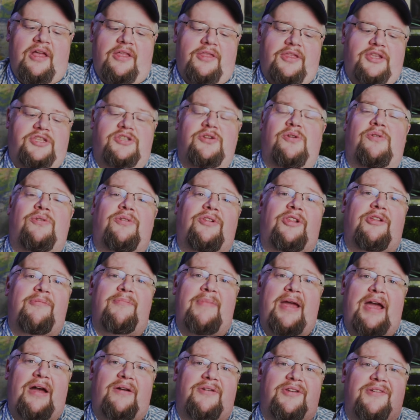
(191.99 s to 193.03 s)
the total
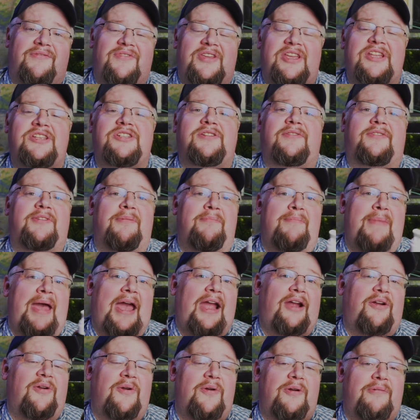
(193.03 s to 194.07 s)
amount of each of the
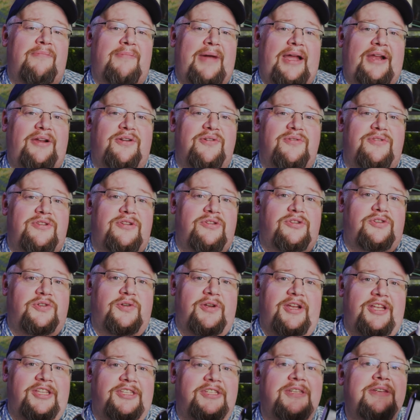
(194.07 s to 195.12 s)
macro and
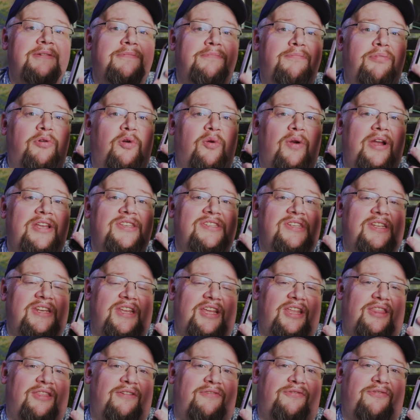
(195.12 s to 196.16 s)
micronutrients present
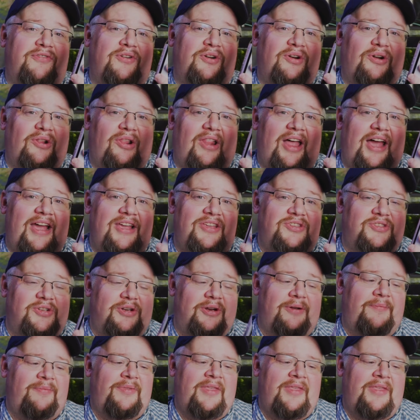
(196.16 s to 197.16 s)
in the fertilizer.